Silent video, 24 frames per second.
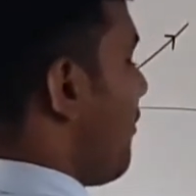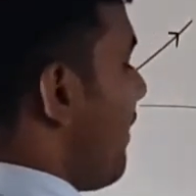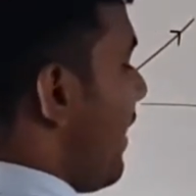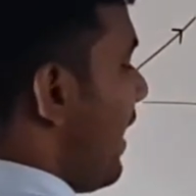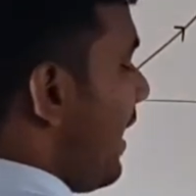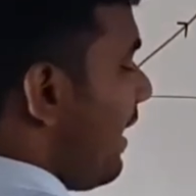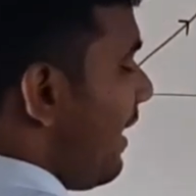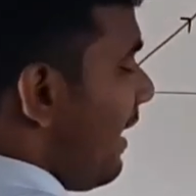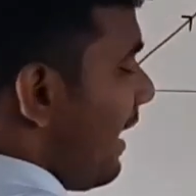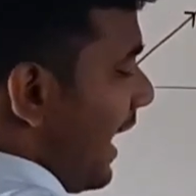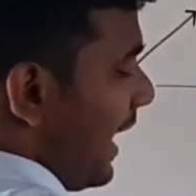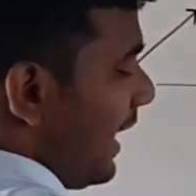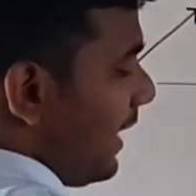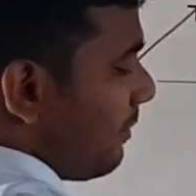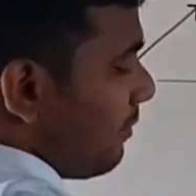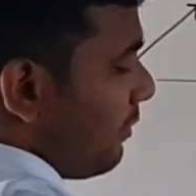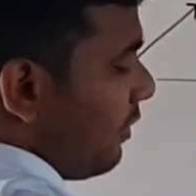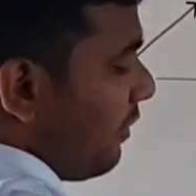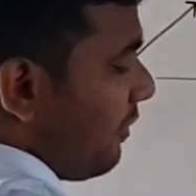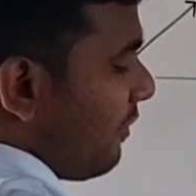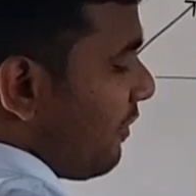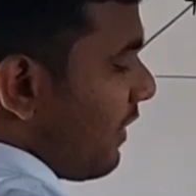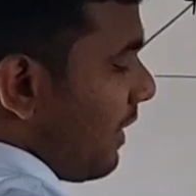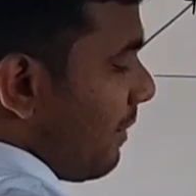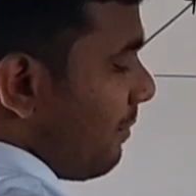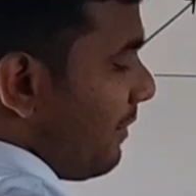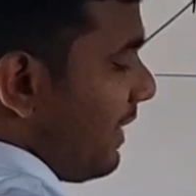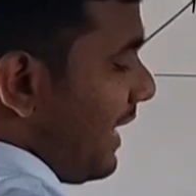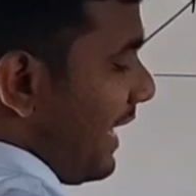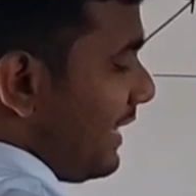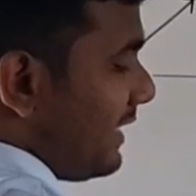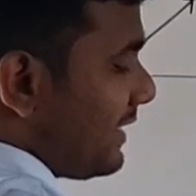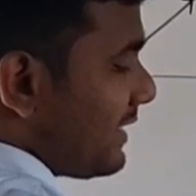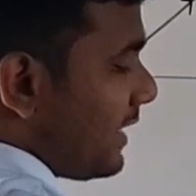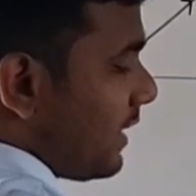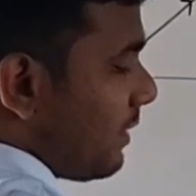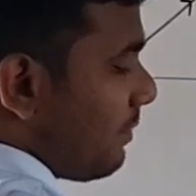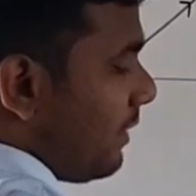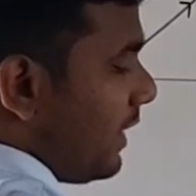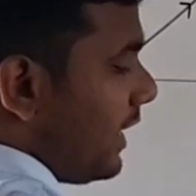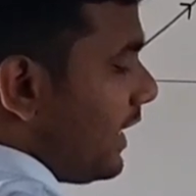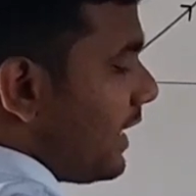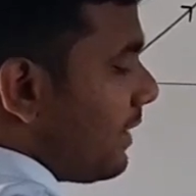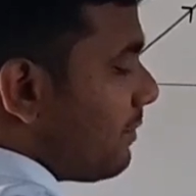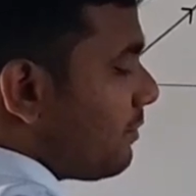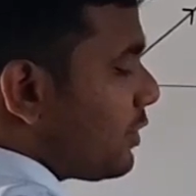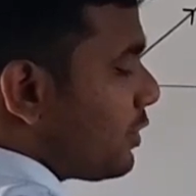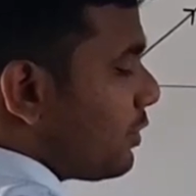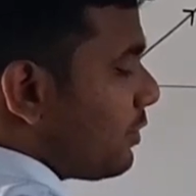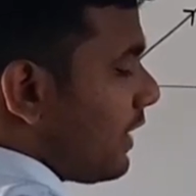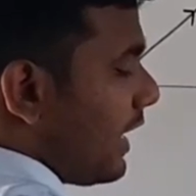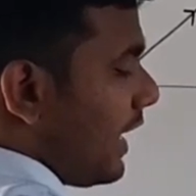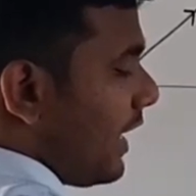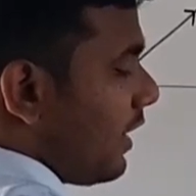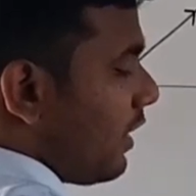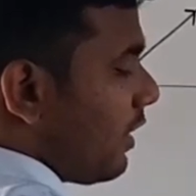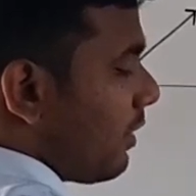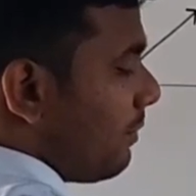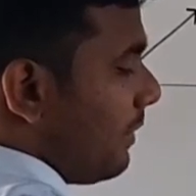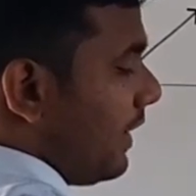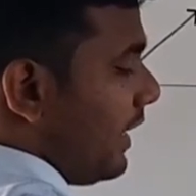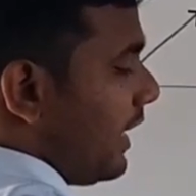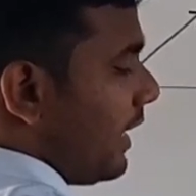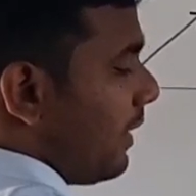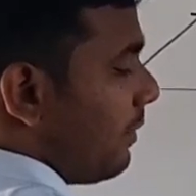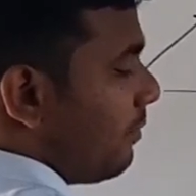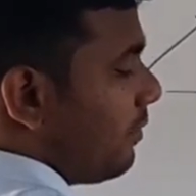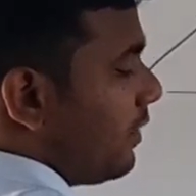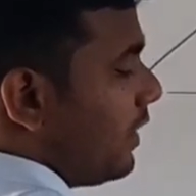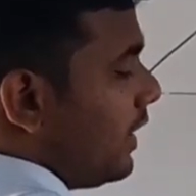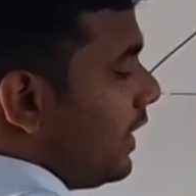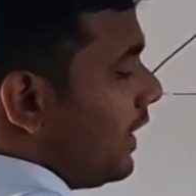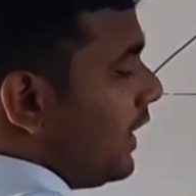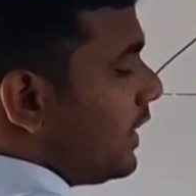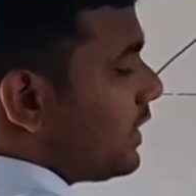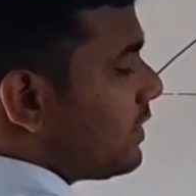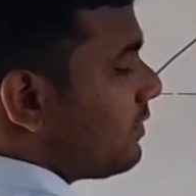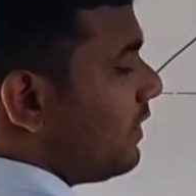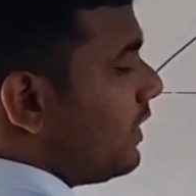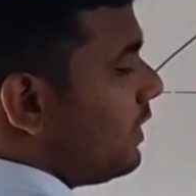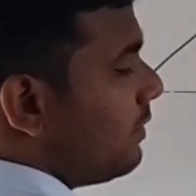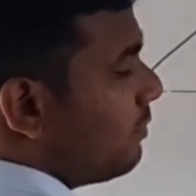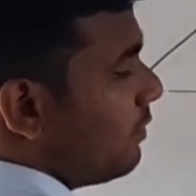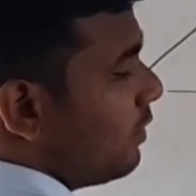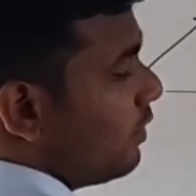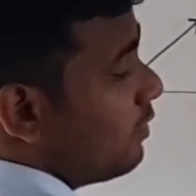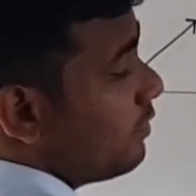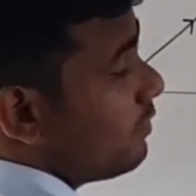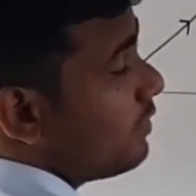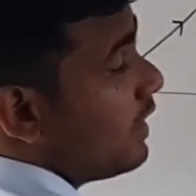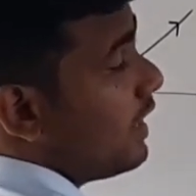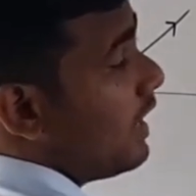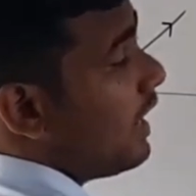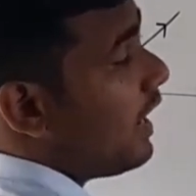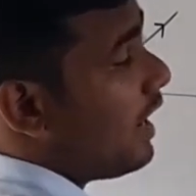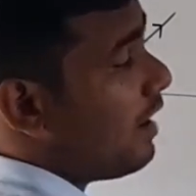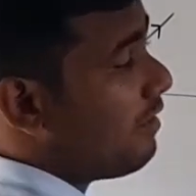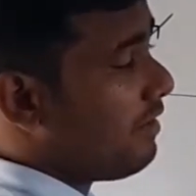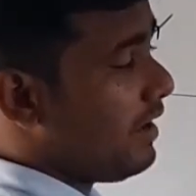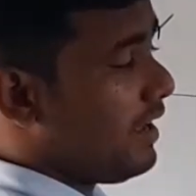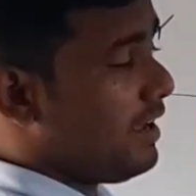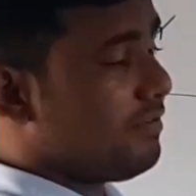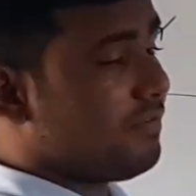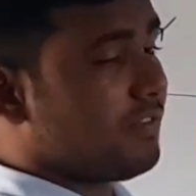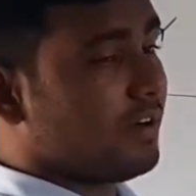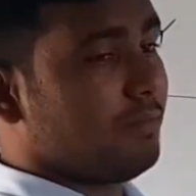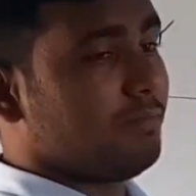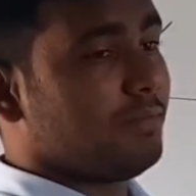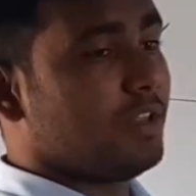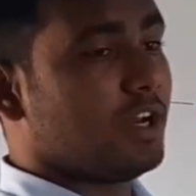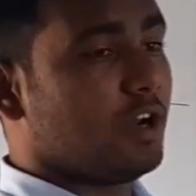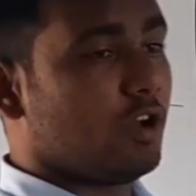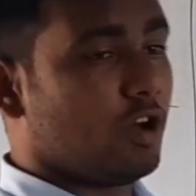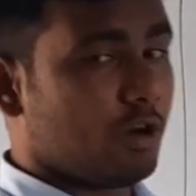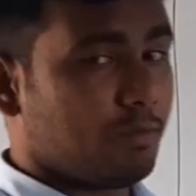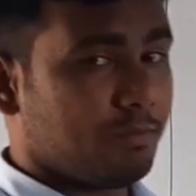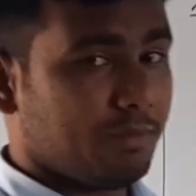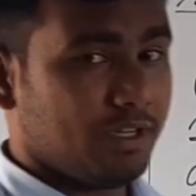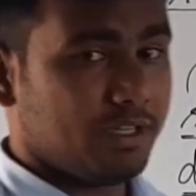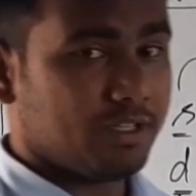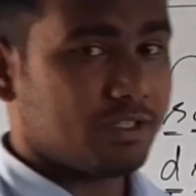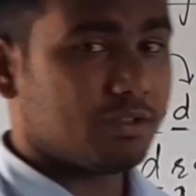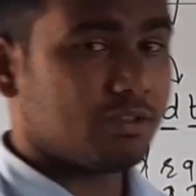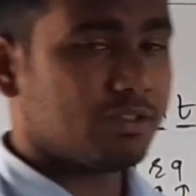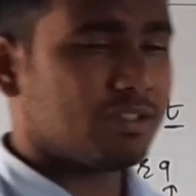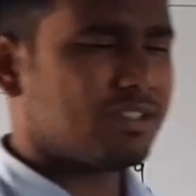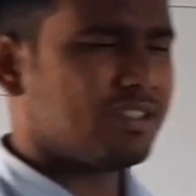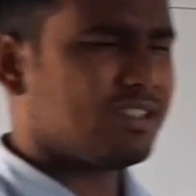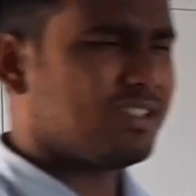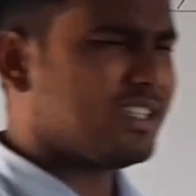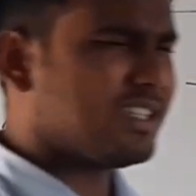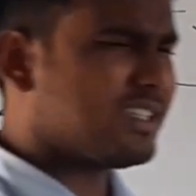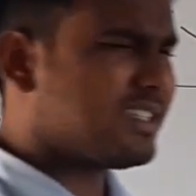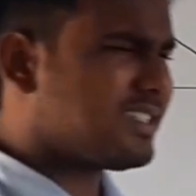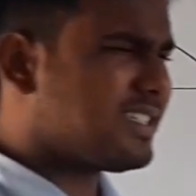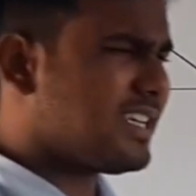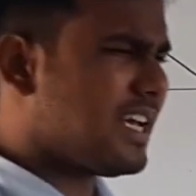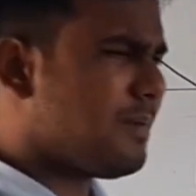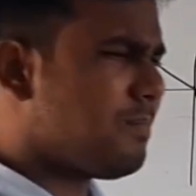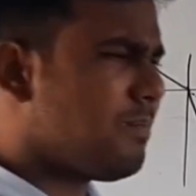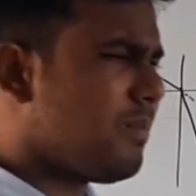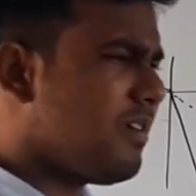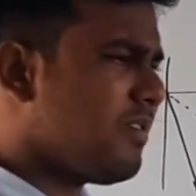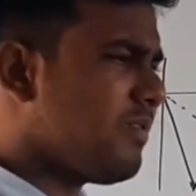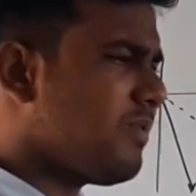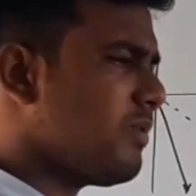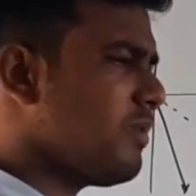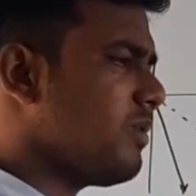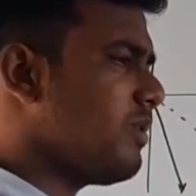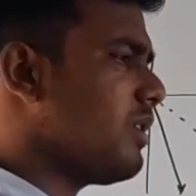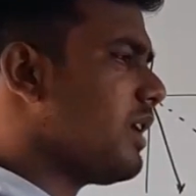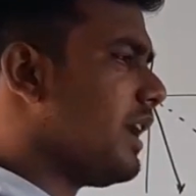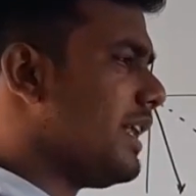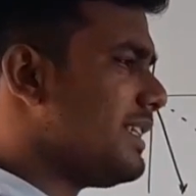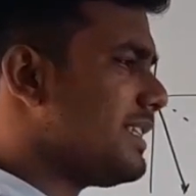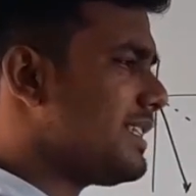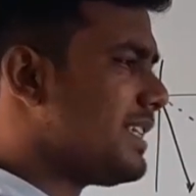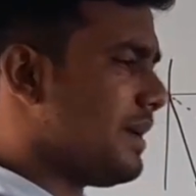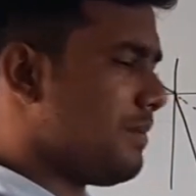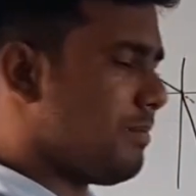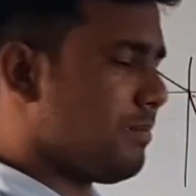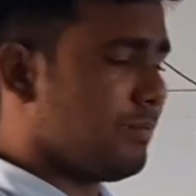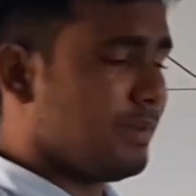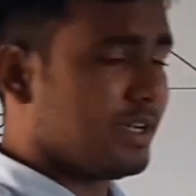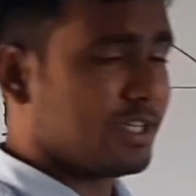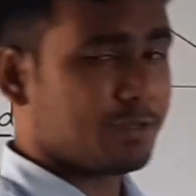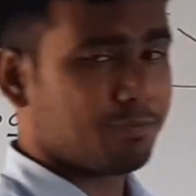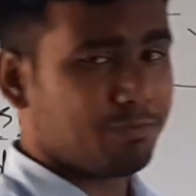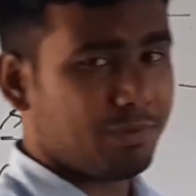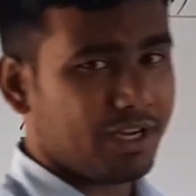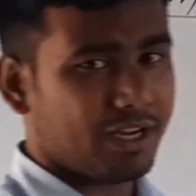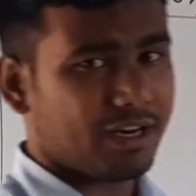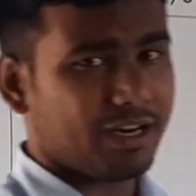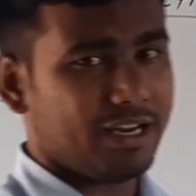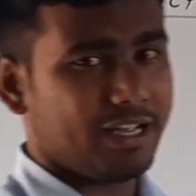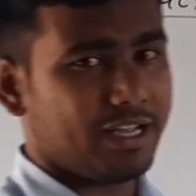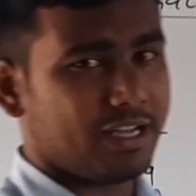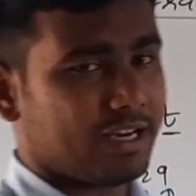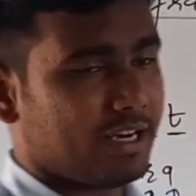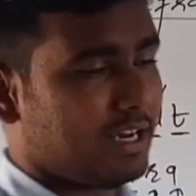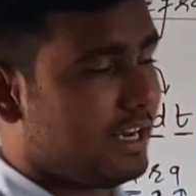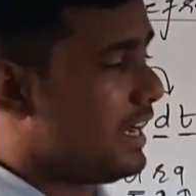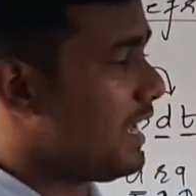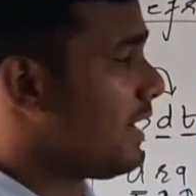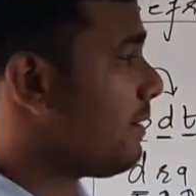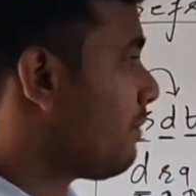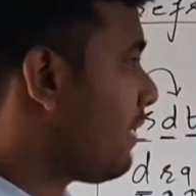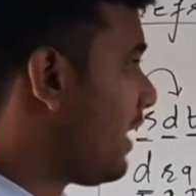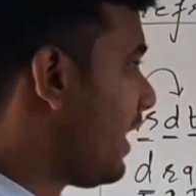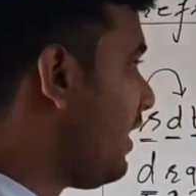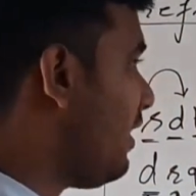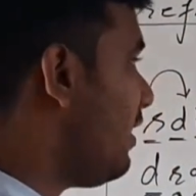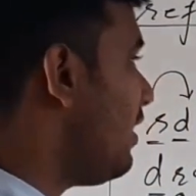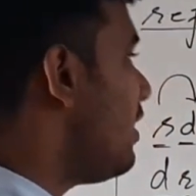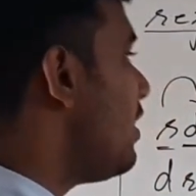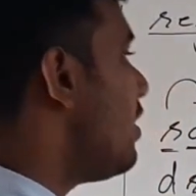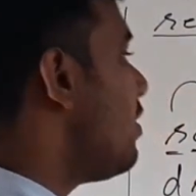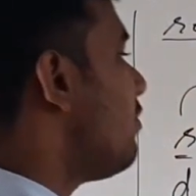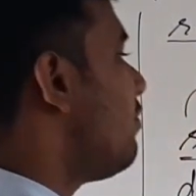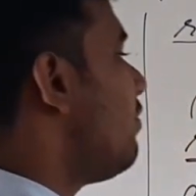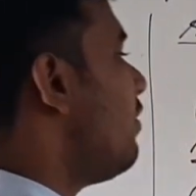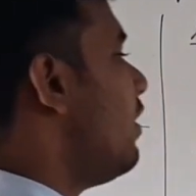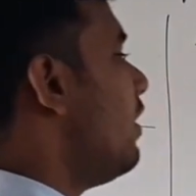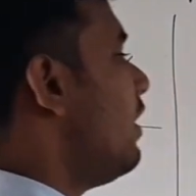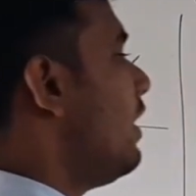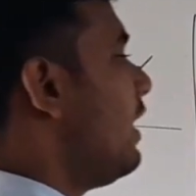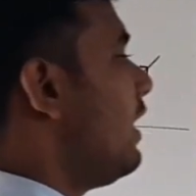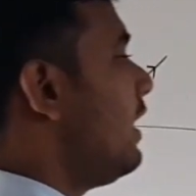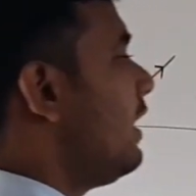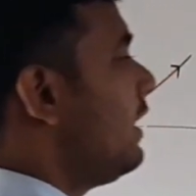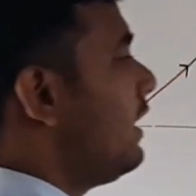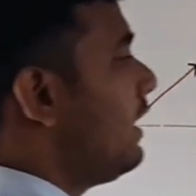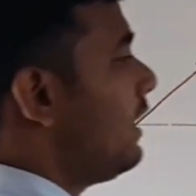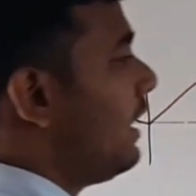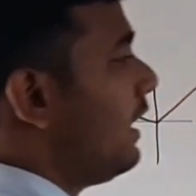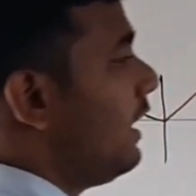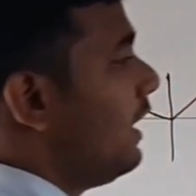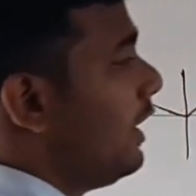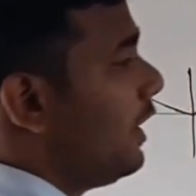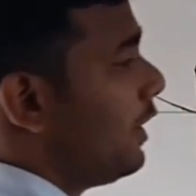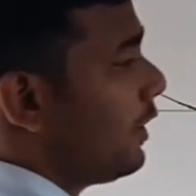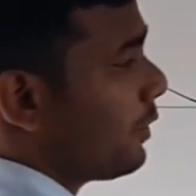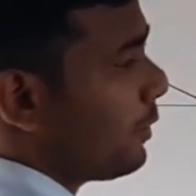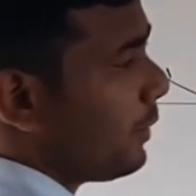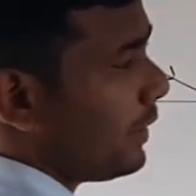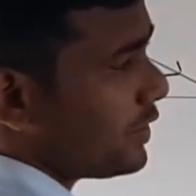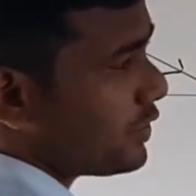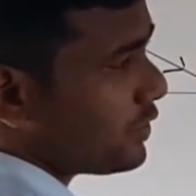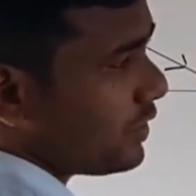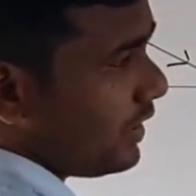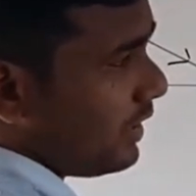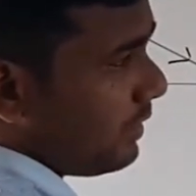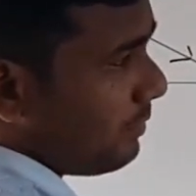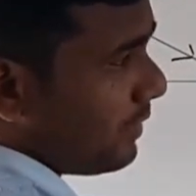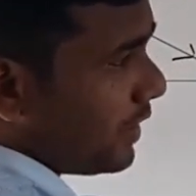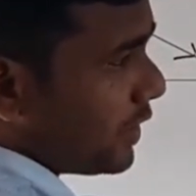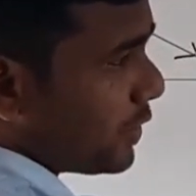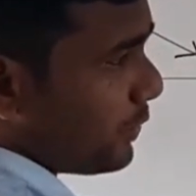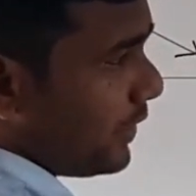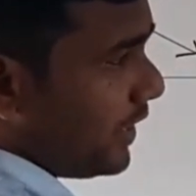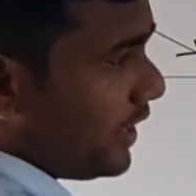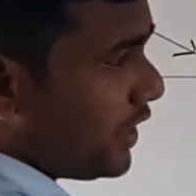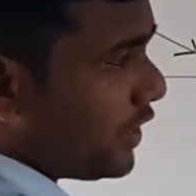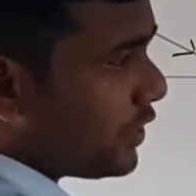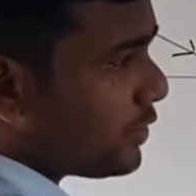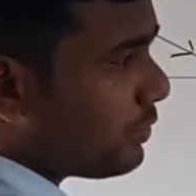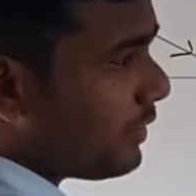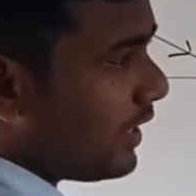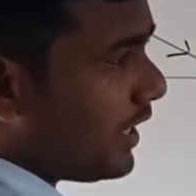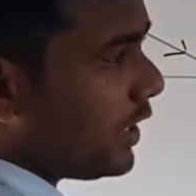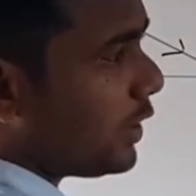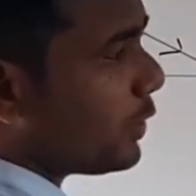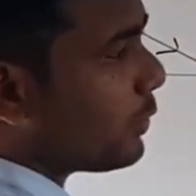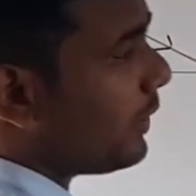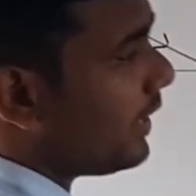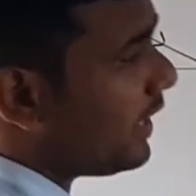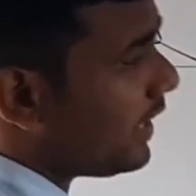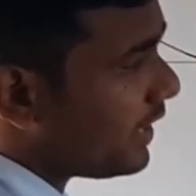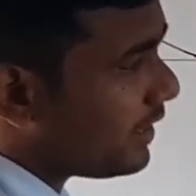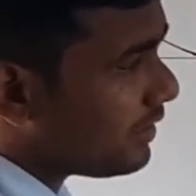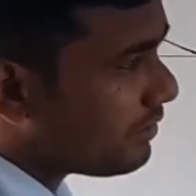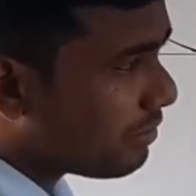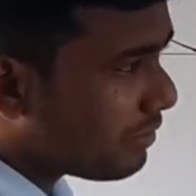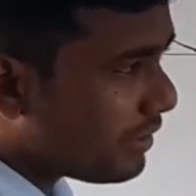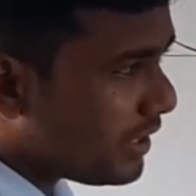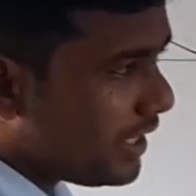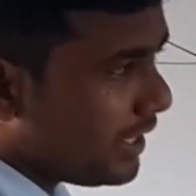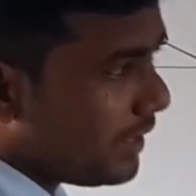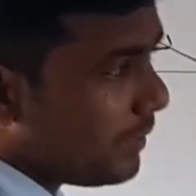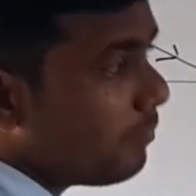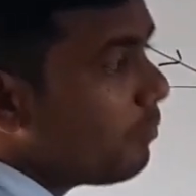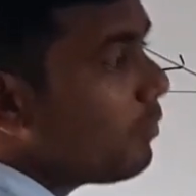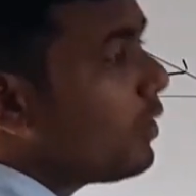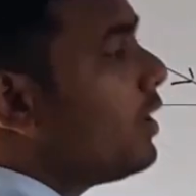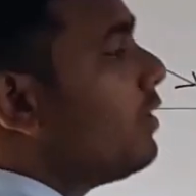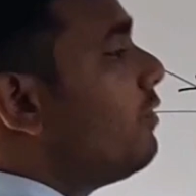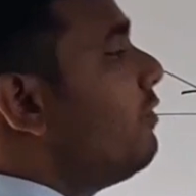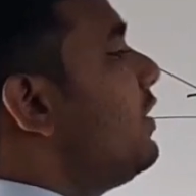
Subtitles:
when light moves from denser medium to rarer medium, it will move away from the normal. So this type of concept must be clear in our mind for question number 22 and 23,